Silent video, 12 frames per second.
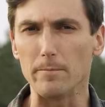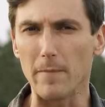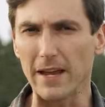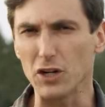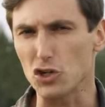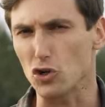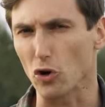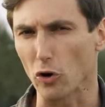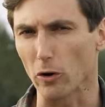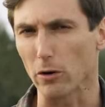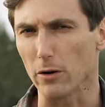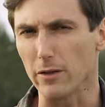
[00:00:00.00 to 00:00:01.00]
Make
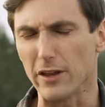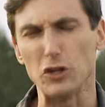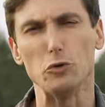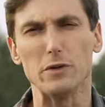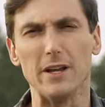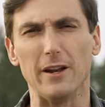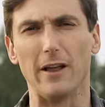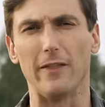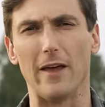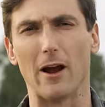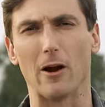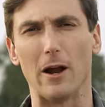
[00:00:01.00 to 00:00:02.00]
sure that you get in
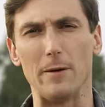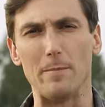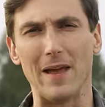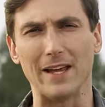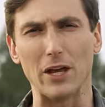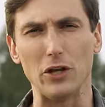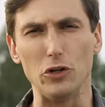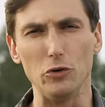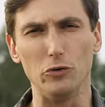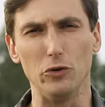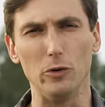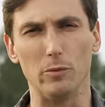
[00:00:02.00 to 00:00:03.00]
there and make
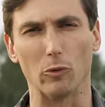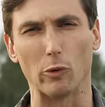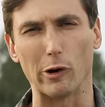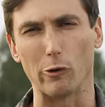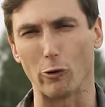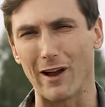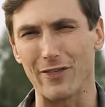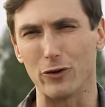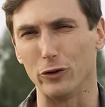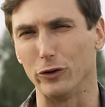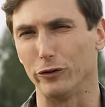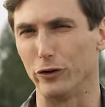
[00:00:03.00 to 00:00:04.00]
YouTube regret
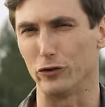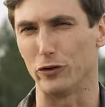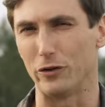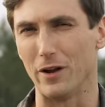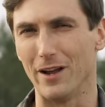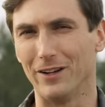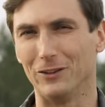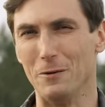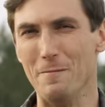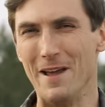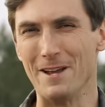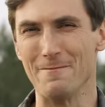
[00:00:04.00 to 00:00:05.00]
their decision to
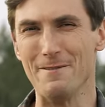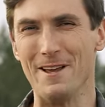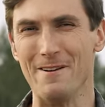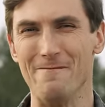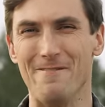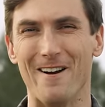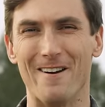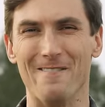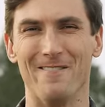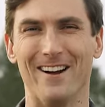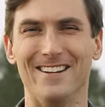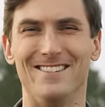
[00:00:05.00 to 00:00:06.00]
make me a
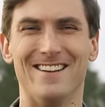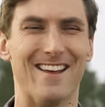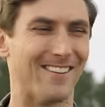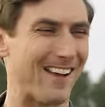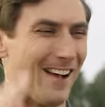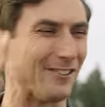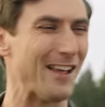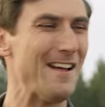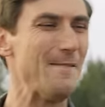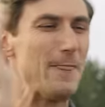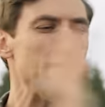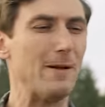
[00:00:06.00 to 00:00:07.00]
verified channel. Guys,
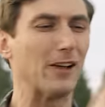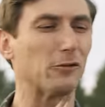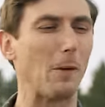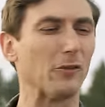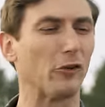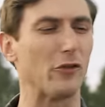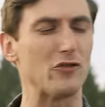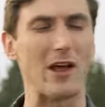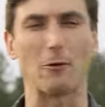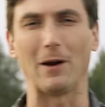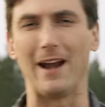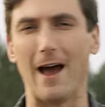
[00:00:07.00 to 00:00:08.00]
the biggest sponsor of the
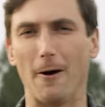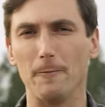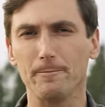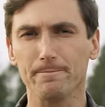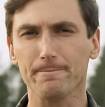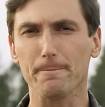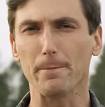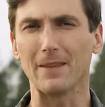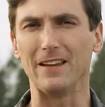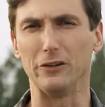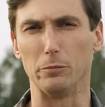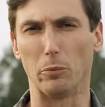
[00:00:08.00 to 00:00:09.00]
channel right now
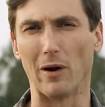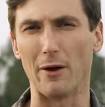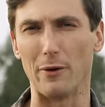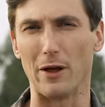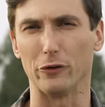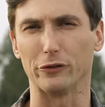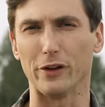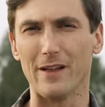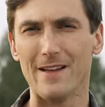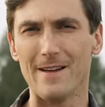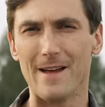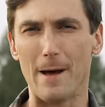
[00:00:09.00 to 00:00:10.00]
is Brownells.
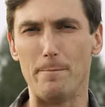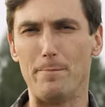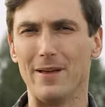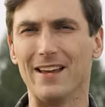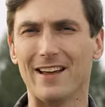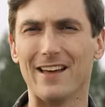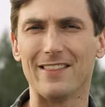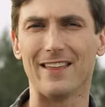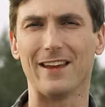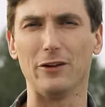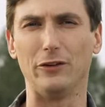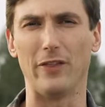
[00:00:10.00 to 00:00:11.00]
A big
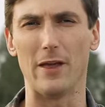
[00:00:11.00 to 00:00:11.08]
thank you to